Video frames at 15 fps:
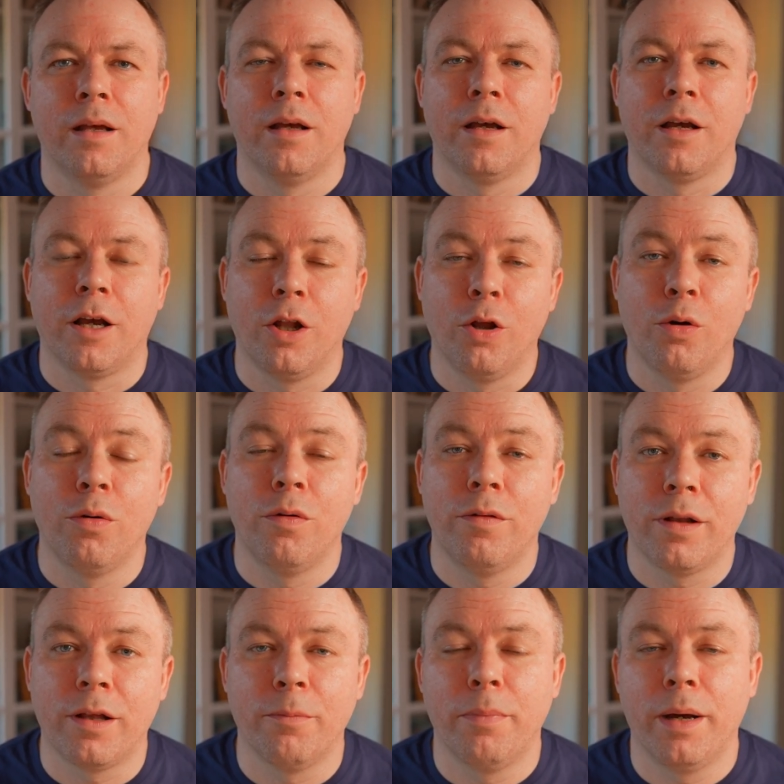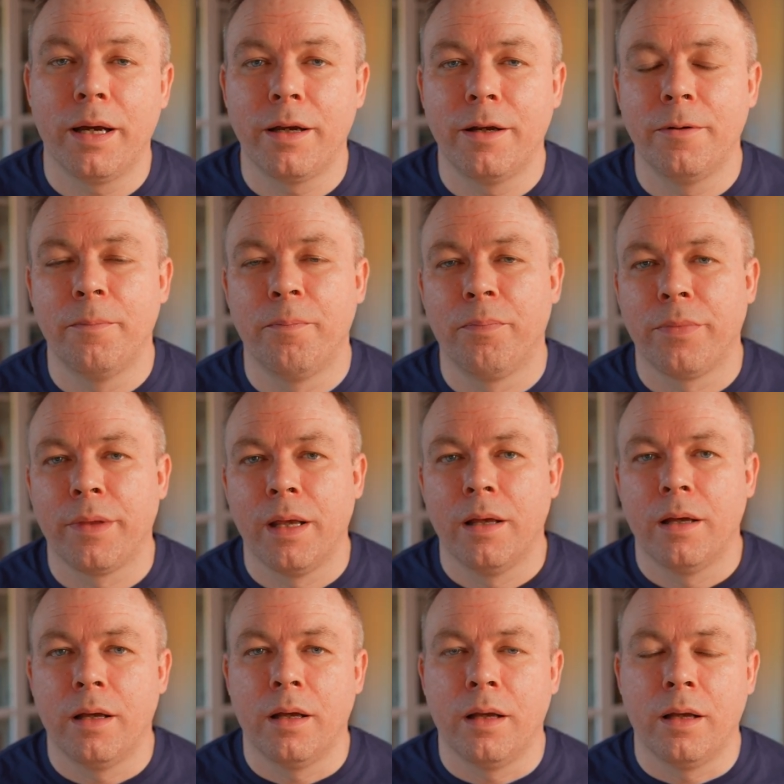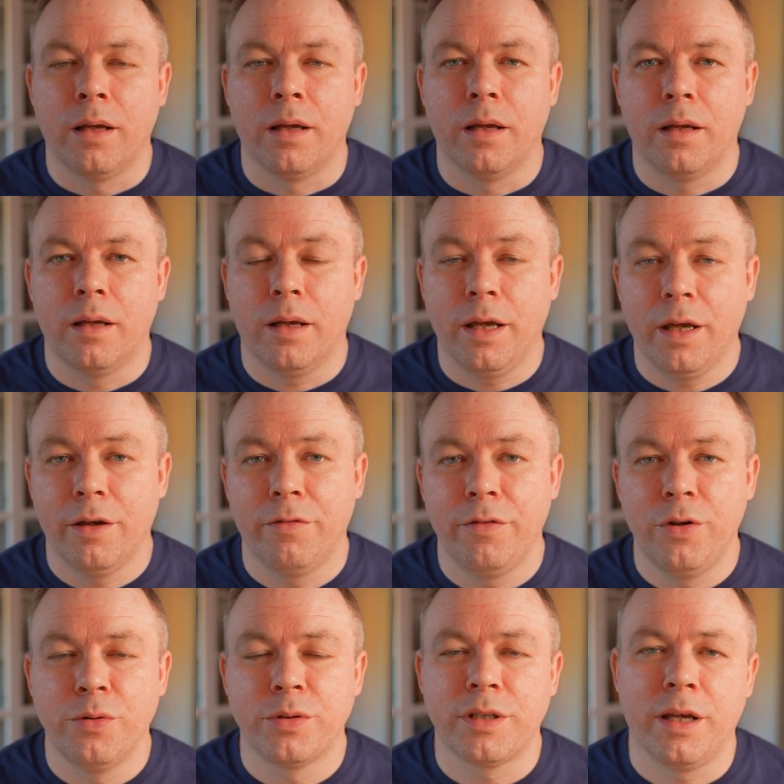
Hello, welcome back. Uh, I have news.